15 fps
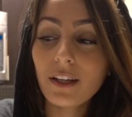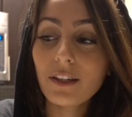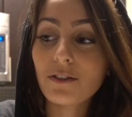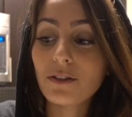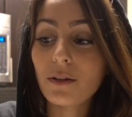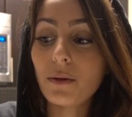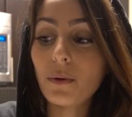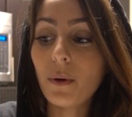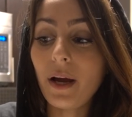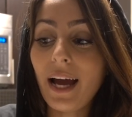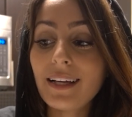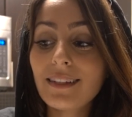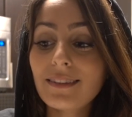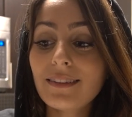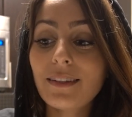So
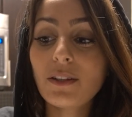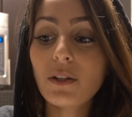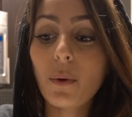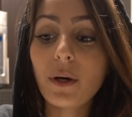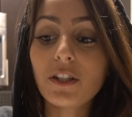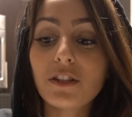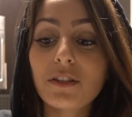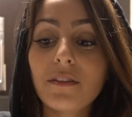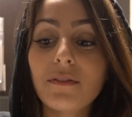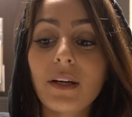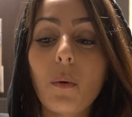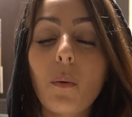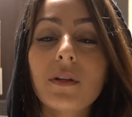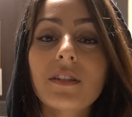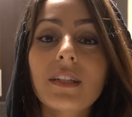asking the question of
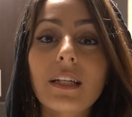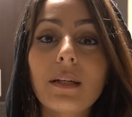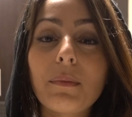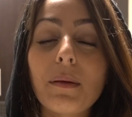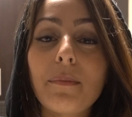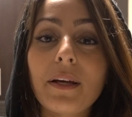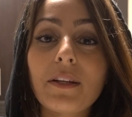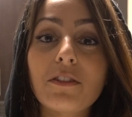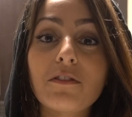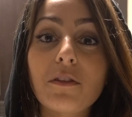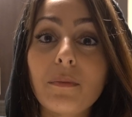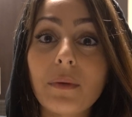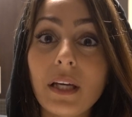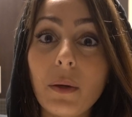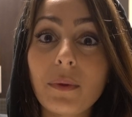like, what's going to be best for
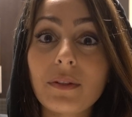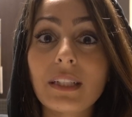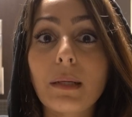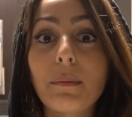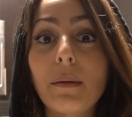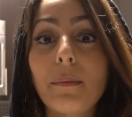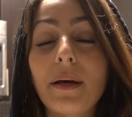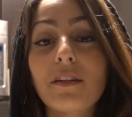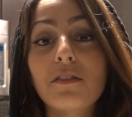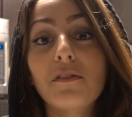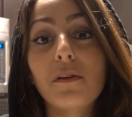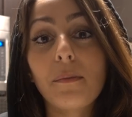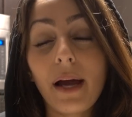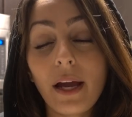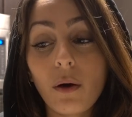me, what's going to be best
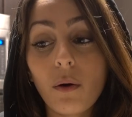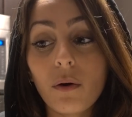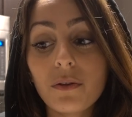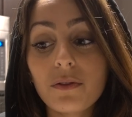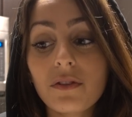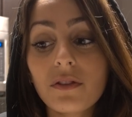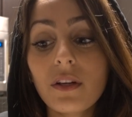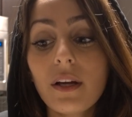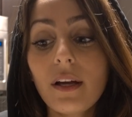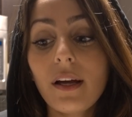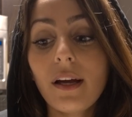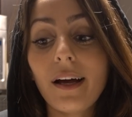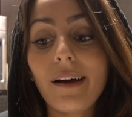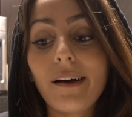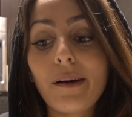for my goals,
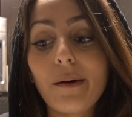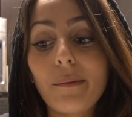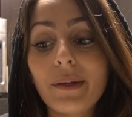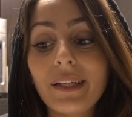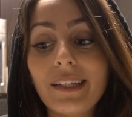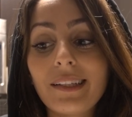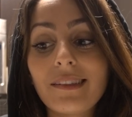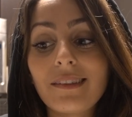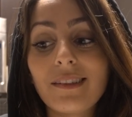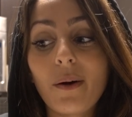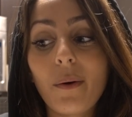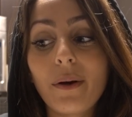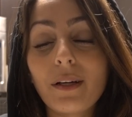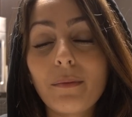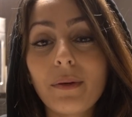is
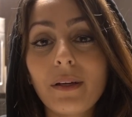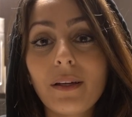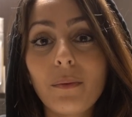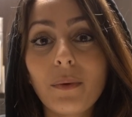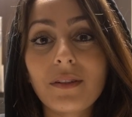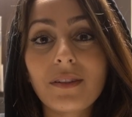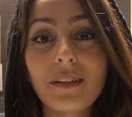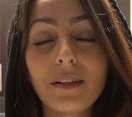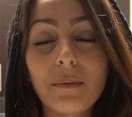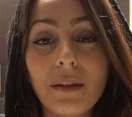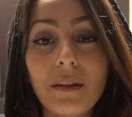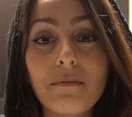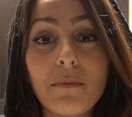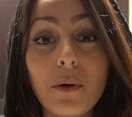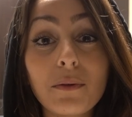going to be what's going to be
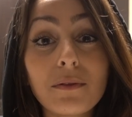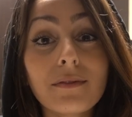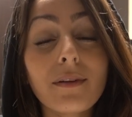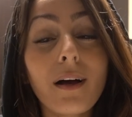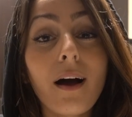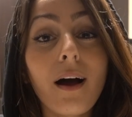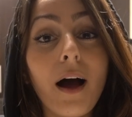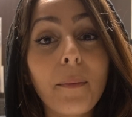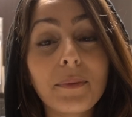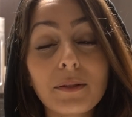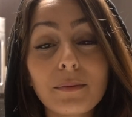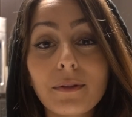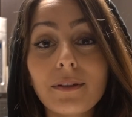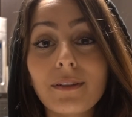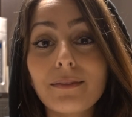the most
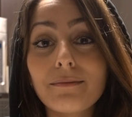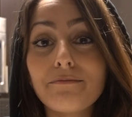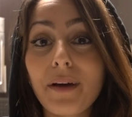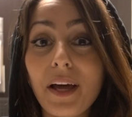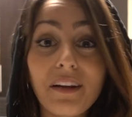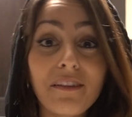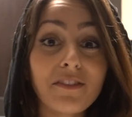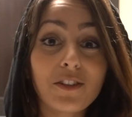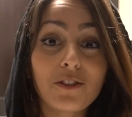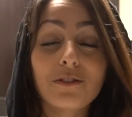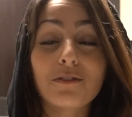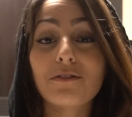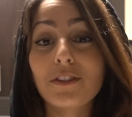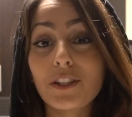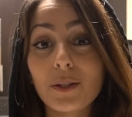optimal, beneficial
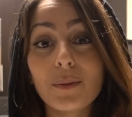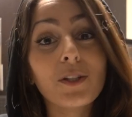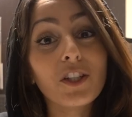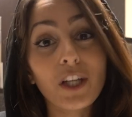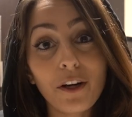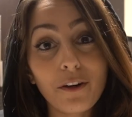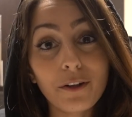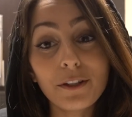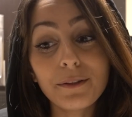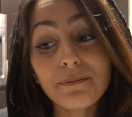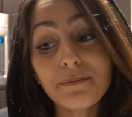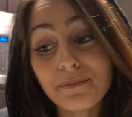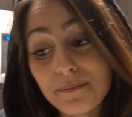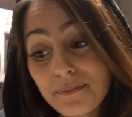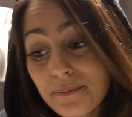for you in
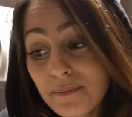general.